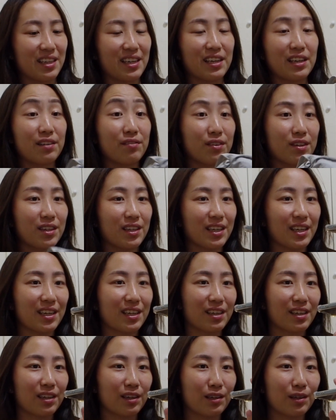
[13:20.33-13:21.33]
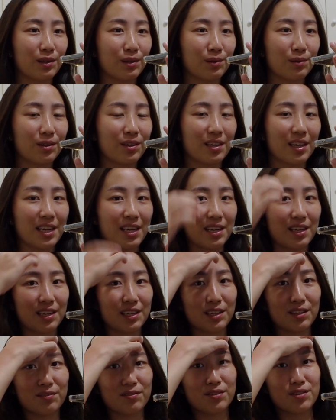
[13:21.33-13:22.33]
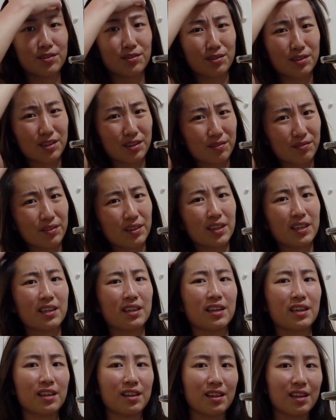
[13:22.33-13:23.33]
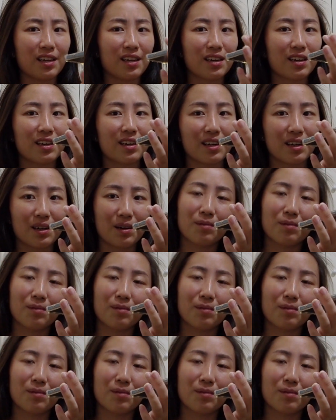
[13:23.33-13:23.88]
They even like included a gift certificate, I think,